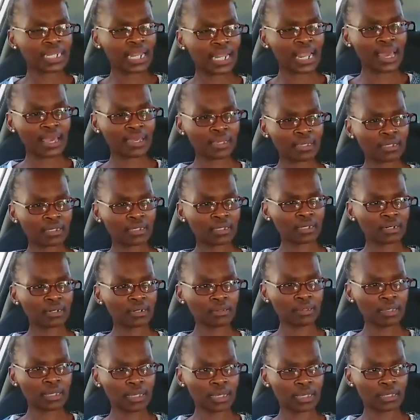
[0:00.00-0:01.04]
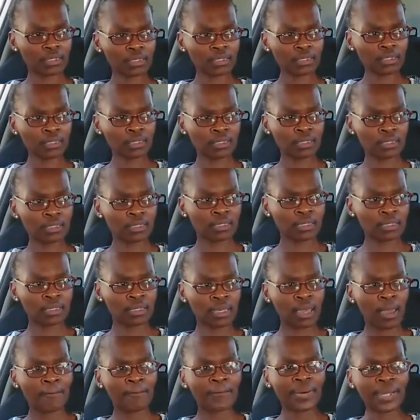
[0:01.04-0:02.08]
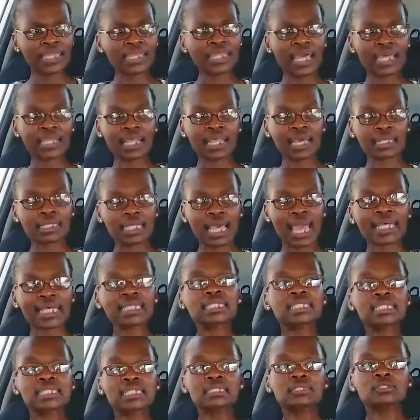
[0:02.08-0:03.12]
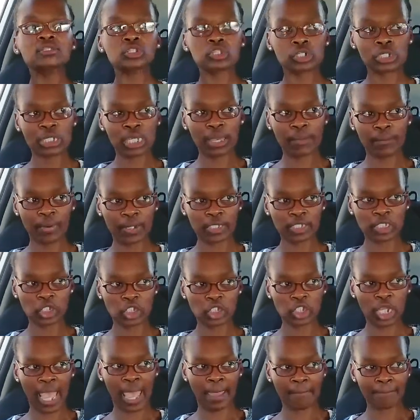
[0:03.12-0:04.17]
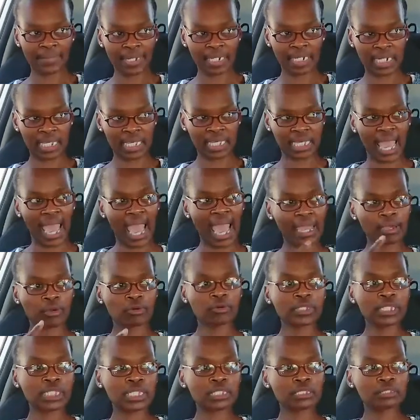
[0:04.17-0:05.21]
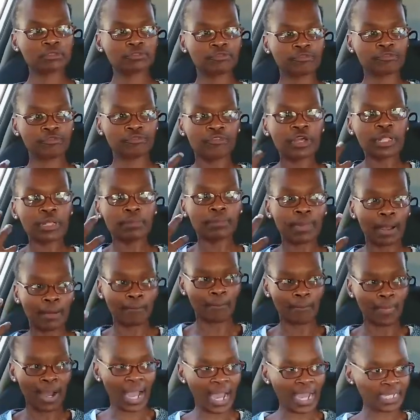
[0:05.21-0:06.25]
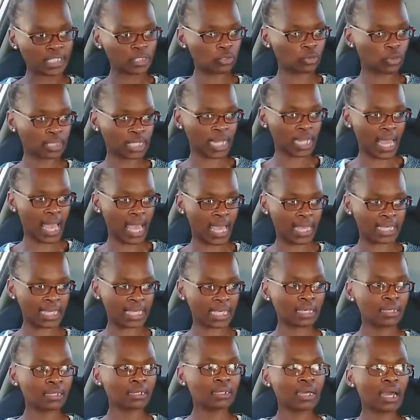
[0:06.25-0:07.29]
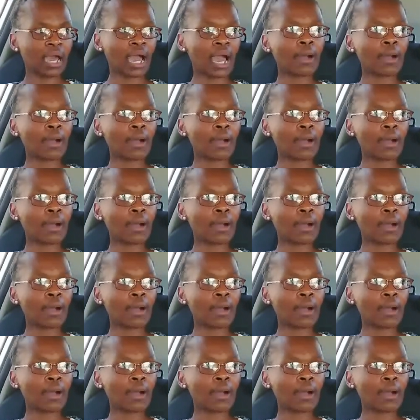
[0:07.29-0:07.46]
And I was like, okay. But then as it kept on happening, I could feel my mind was like,